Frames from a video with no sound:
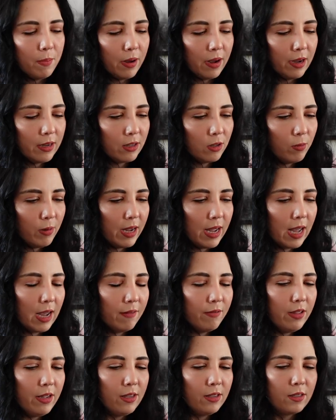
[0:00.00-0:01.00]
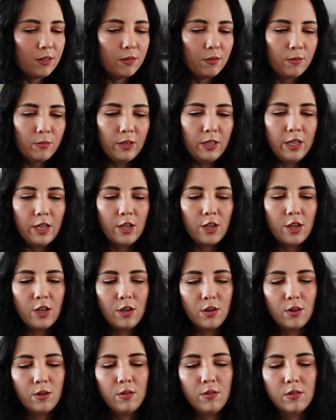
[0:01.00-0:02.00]
But we have these really
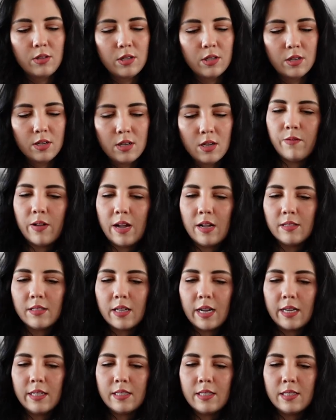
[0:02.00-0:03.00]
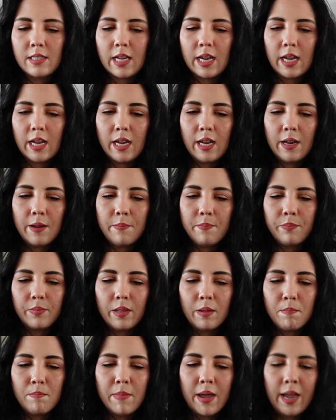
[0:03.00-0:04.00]
cute Valentine's Day
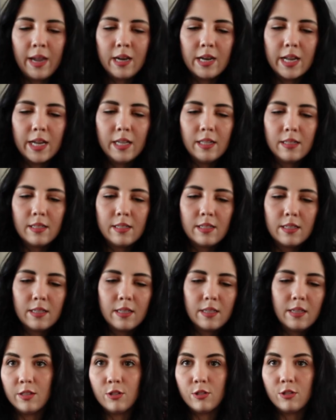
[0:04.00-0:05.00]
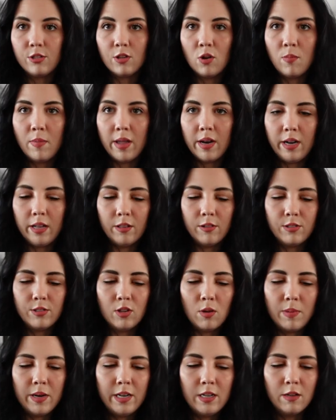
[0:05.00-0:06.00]
magnets. There's so many
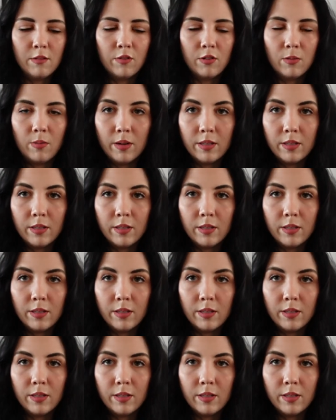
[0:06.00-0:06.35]
different